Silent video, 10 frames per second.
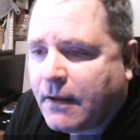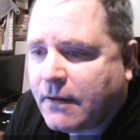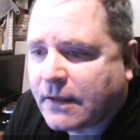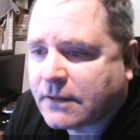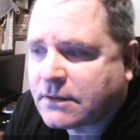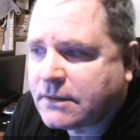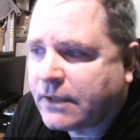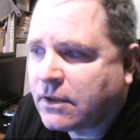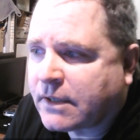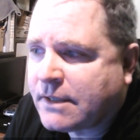That is
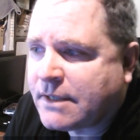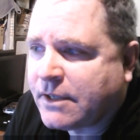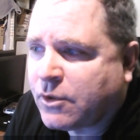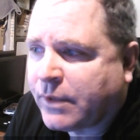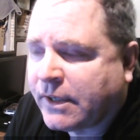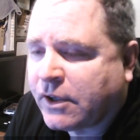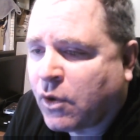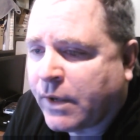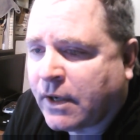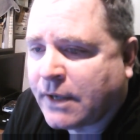still continuing and
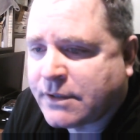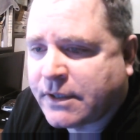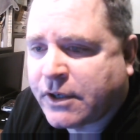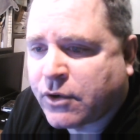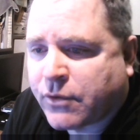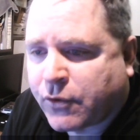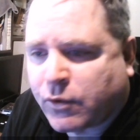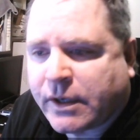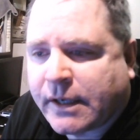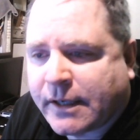going on to year
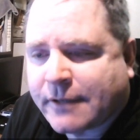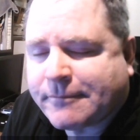three.